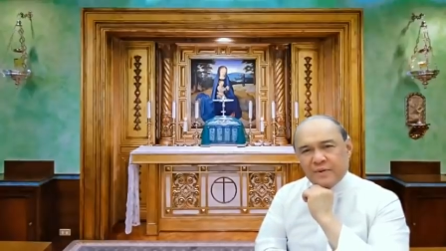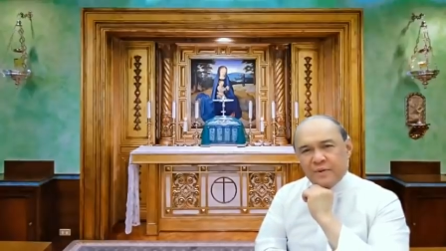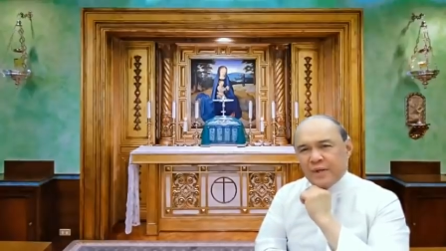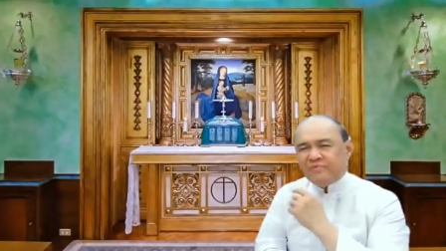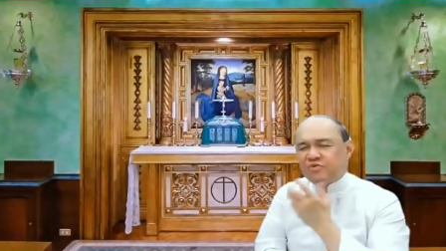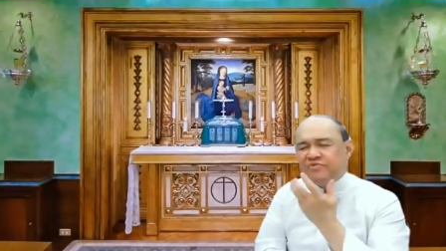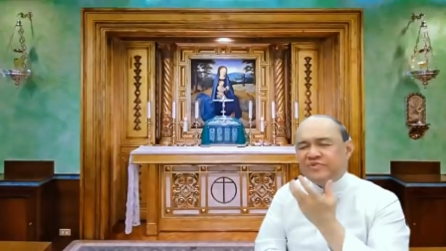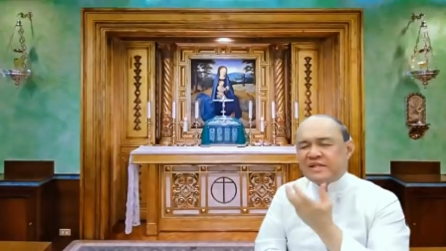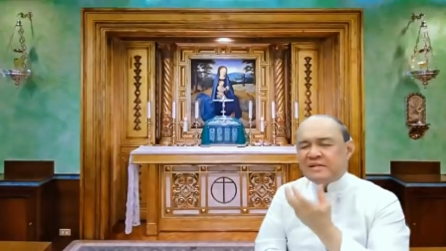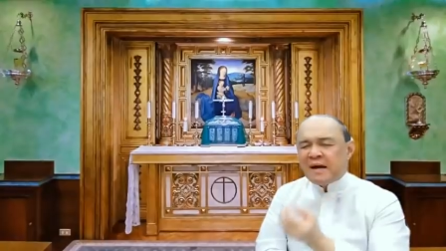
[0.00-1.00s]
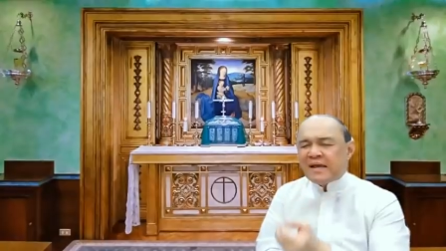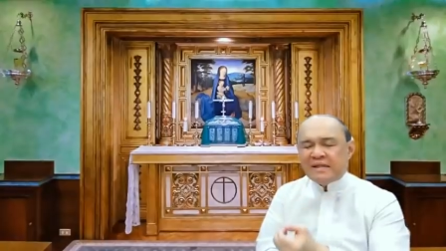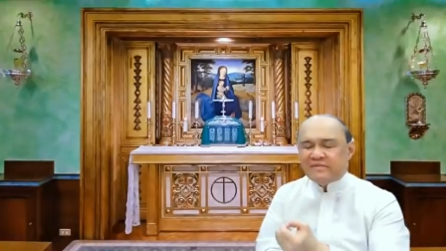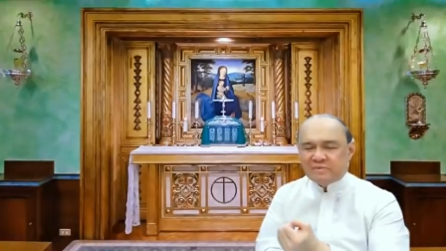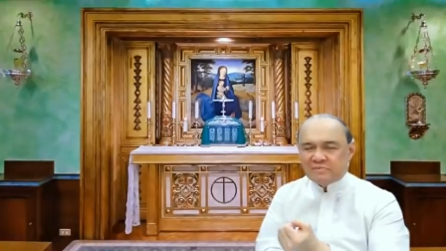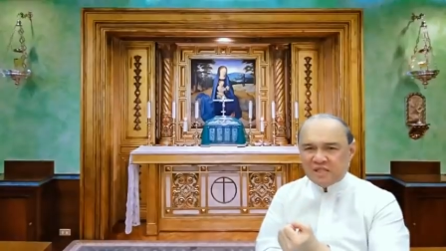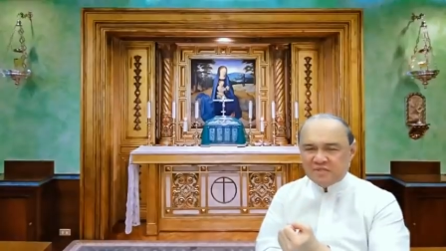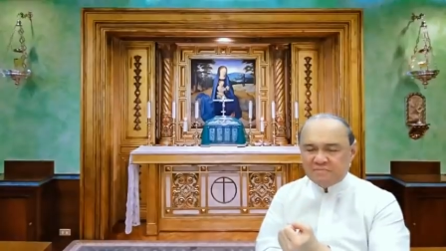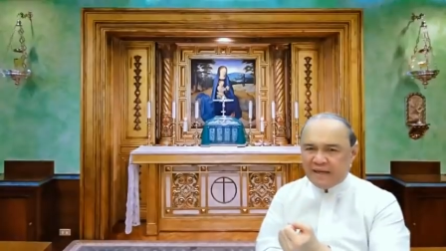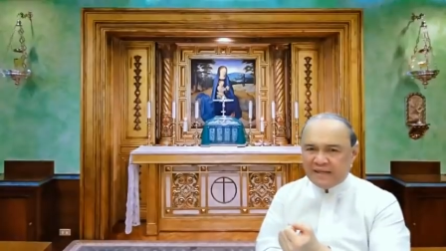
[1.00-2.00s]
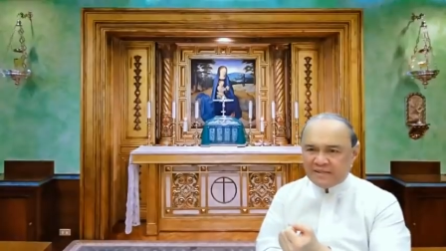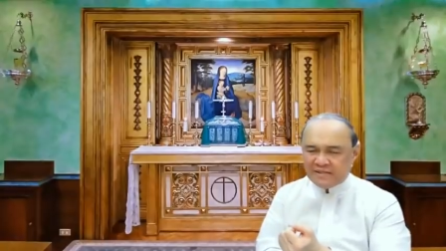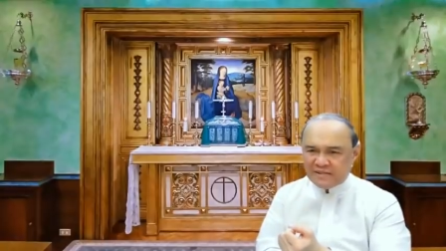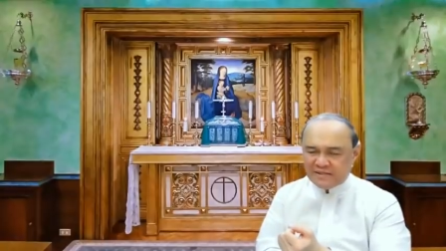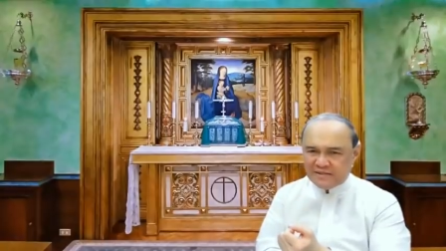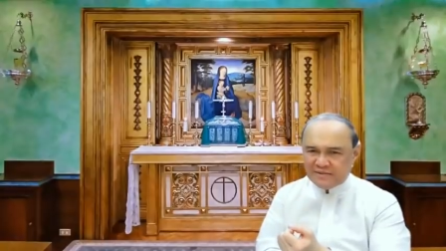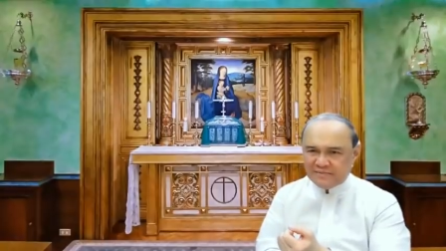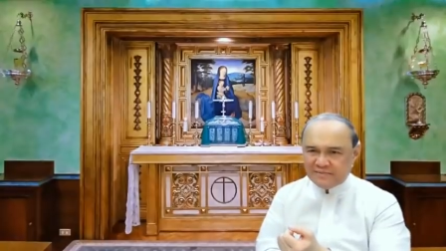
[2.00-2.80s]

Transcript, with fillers: We have to free the mind from such biases.